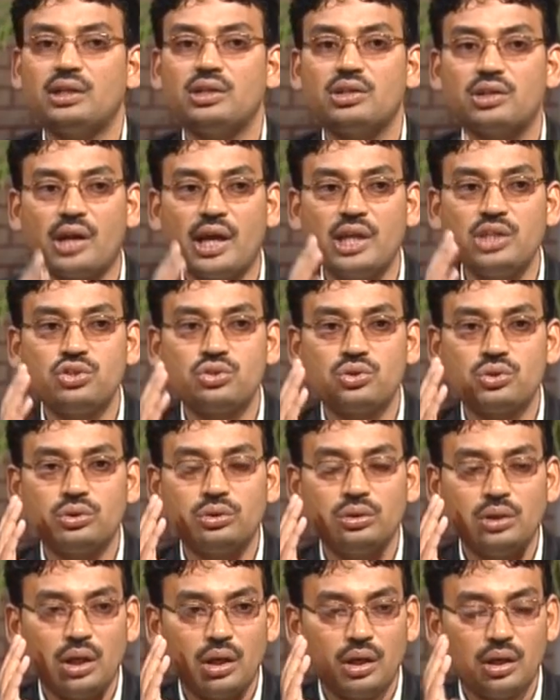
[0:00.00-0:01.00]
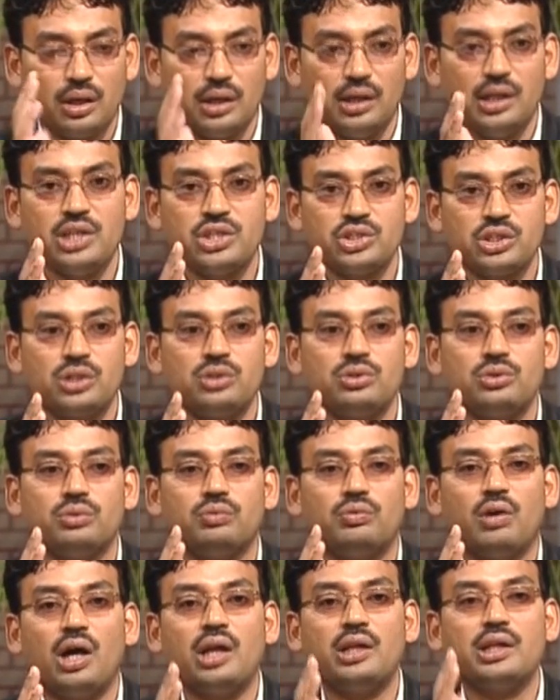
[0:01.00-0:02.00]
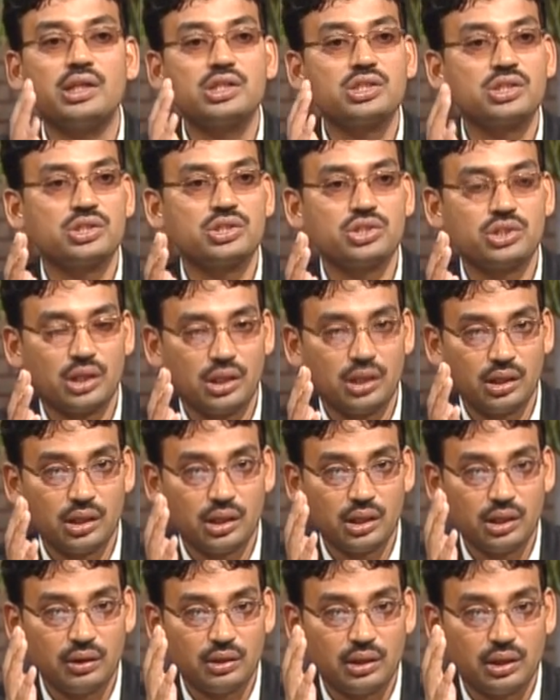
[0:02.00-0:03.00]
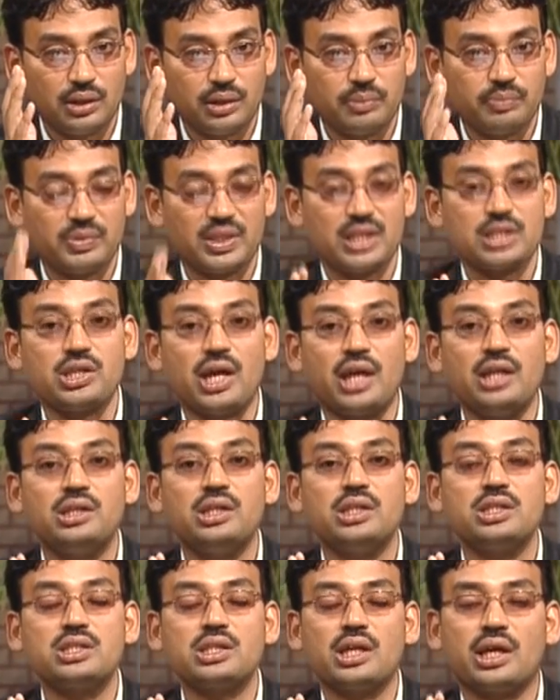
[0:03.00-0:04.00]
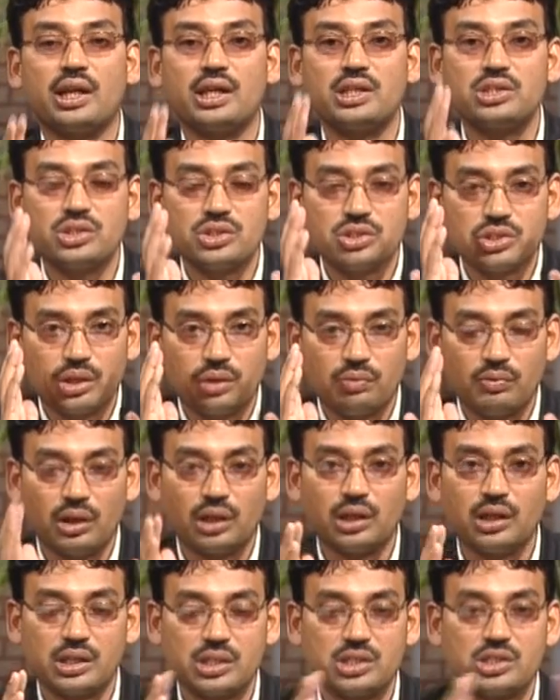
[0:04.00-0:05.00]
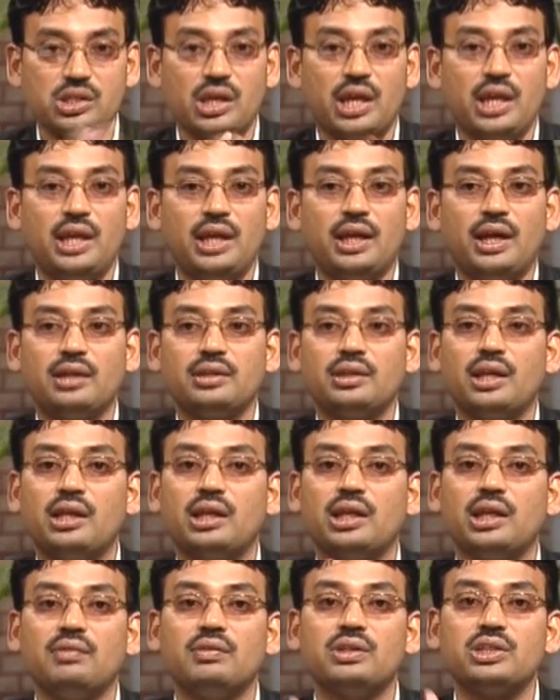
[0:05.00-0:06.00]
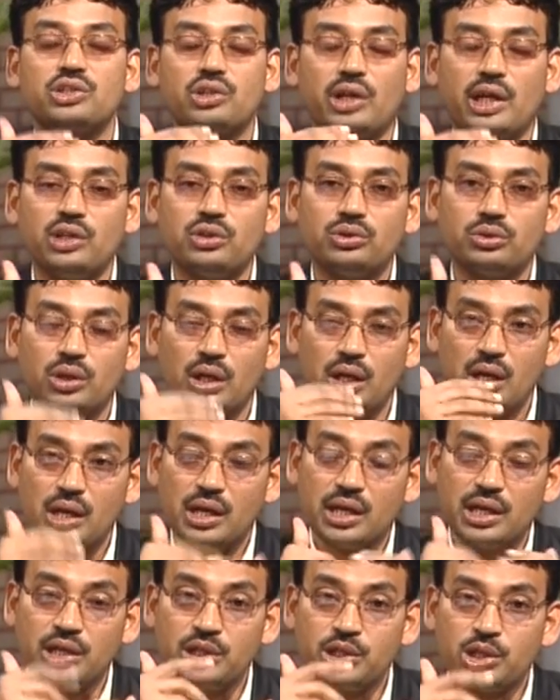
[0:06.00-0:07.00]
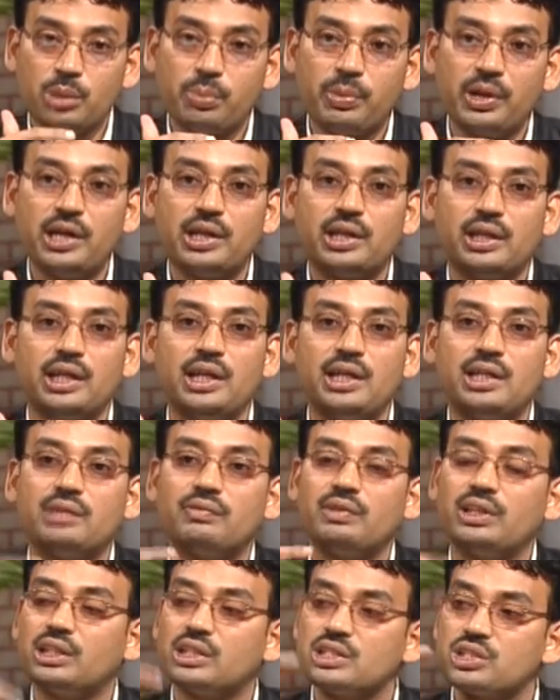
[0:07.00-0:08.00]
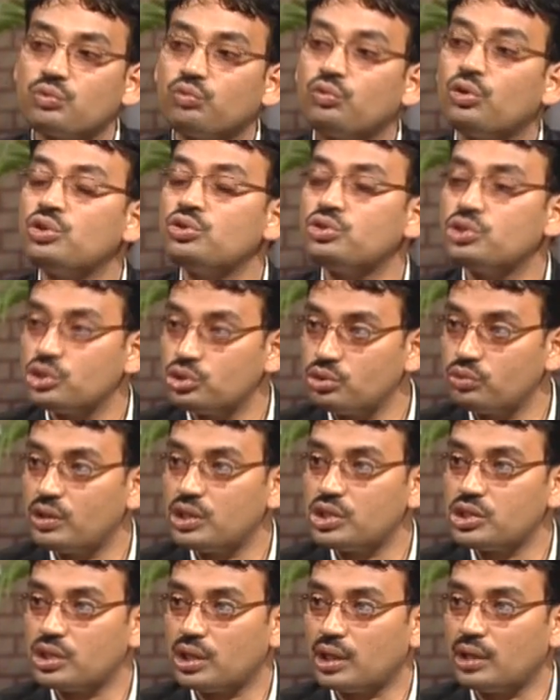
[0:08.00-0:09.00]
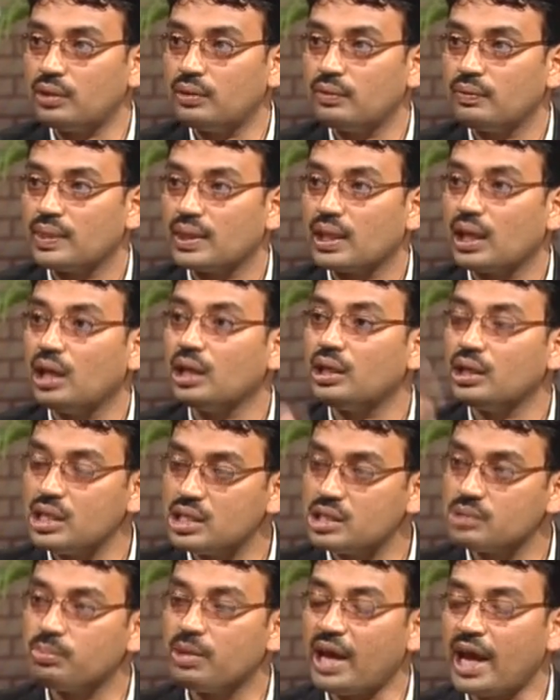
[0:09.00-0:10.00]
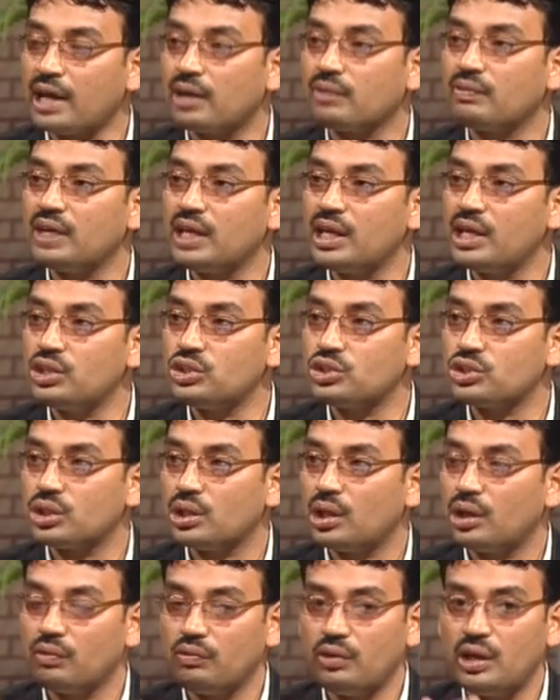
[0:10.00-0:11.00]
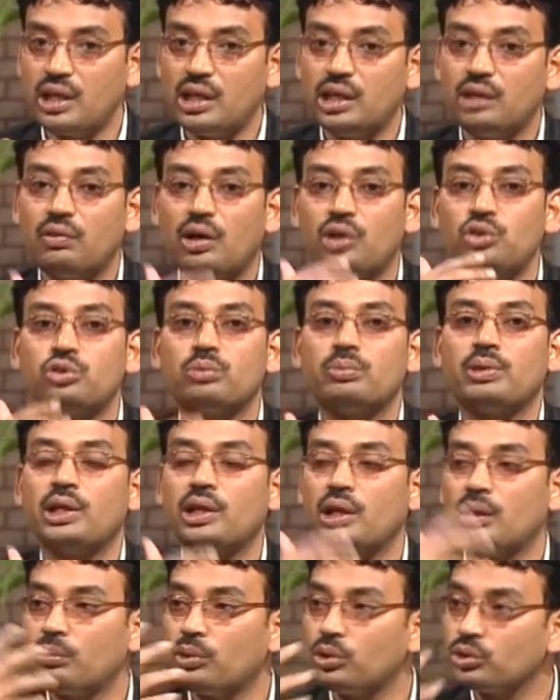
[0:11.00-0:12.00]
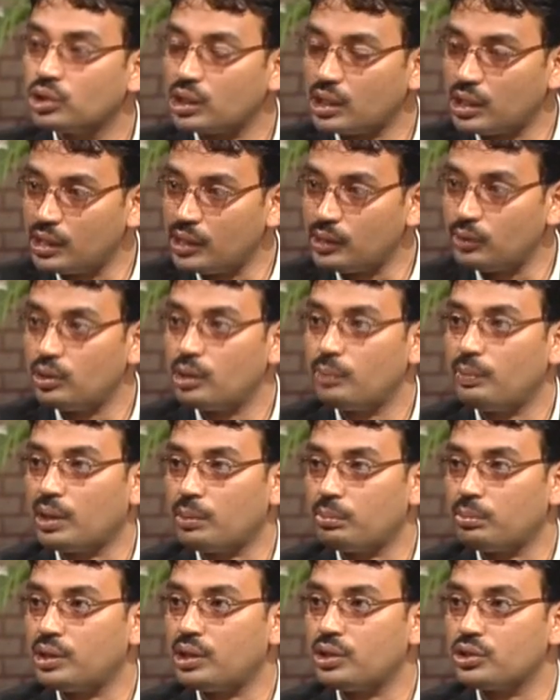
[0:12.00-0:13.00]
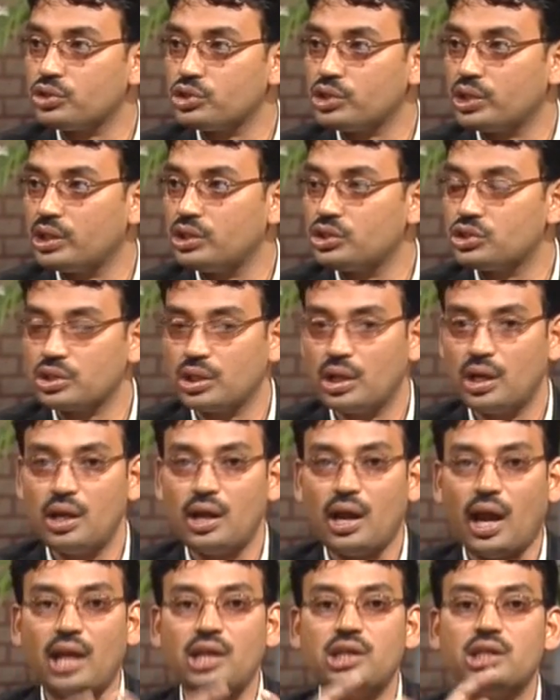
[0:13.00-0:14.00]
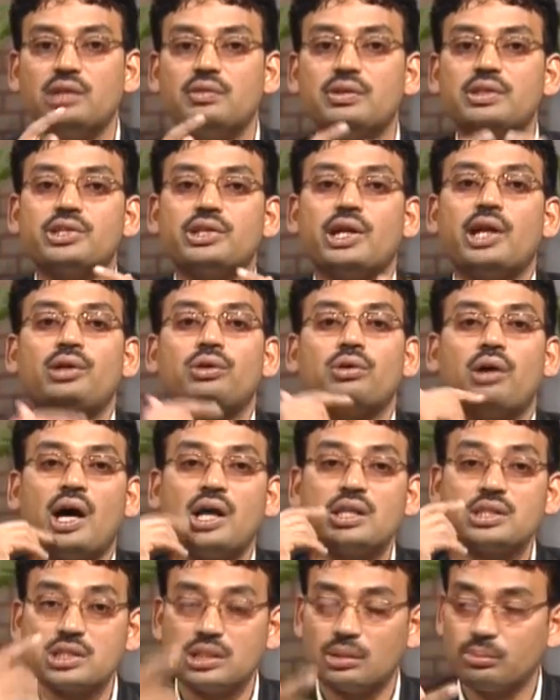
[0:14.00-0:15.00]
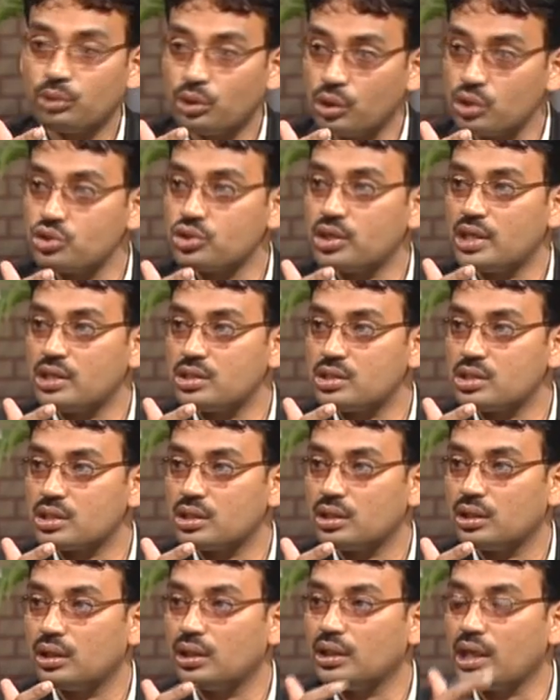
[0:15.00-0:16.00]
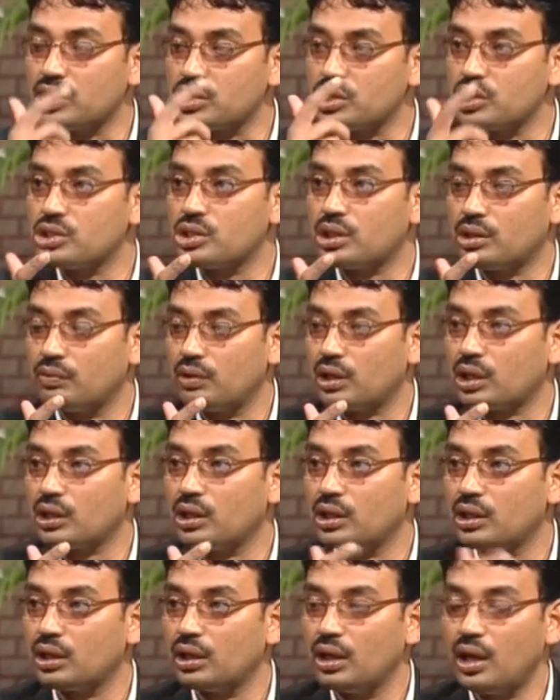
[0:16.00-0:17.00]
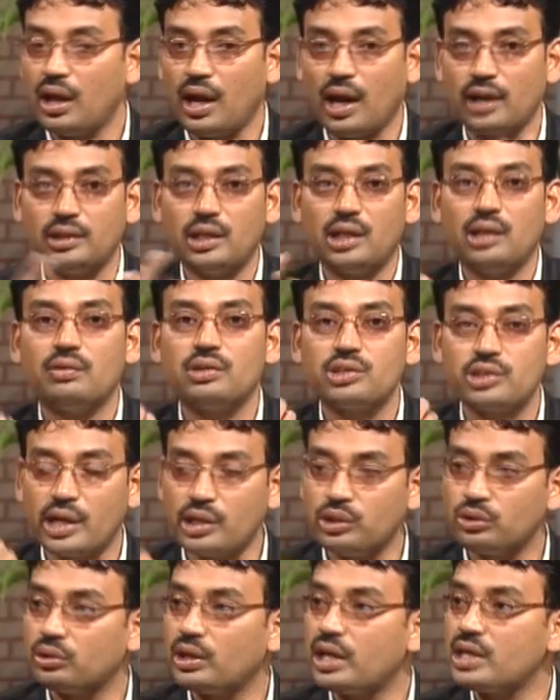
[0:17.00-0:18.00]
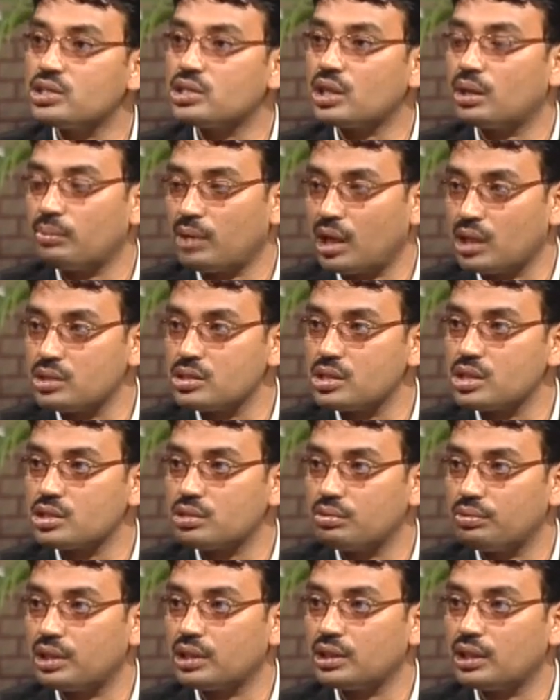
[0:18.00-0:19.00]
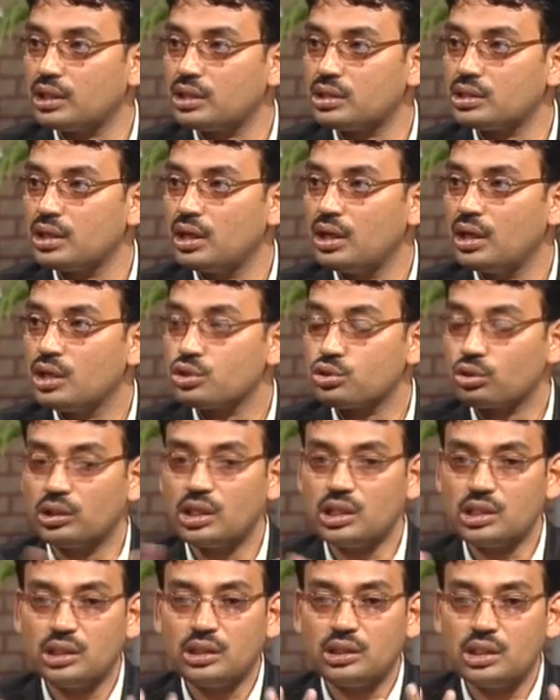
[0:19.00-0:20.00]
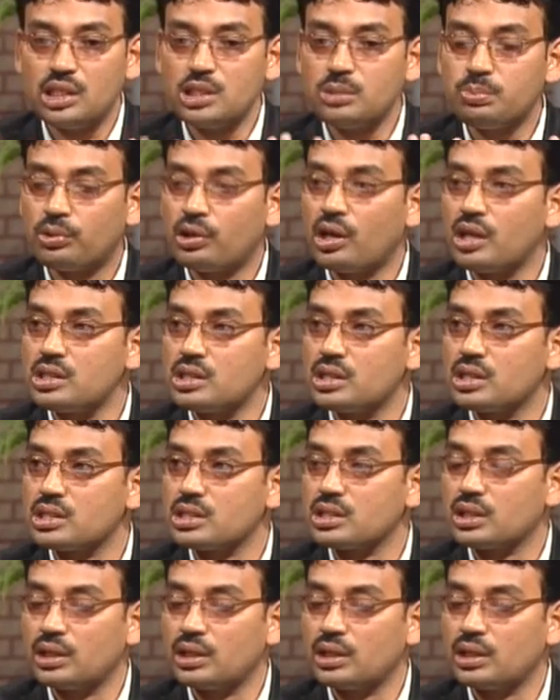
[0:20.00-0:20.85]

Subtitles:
tries to listen to what extension scientist or extension worker is saying, and then he will try to interpret it with his own situation in his back village where he want to bring about the relatively permanent change, and he will try to ask some questions, the extension worker, and then he will try to get some answers for that. So, that in this process